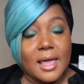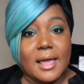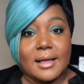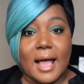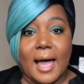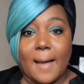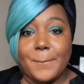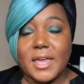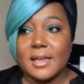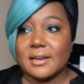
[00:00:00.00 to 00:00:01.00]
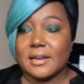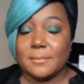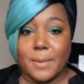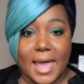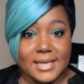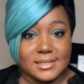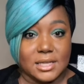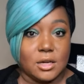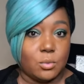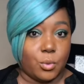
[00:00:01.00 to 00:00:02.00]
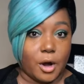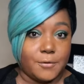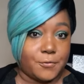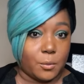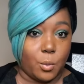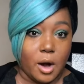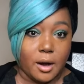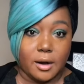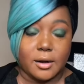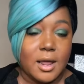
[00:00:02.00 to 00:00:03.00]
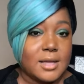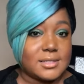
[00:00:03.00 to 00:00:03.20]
And copying and pasting word for word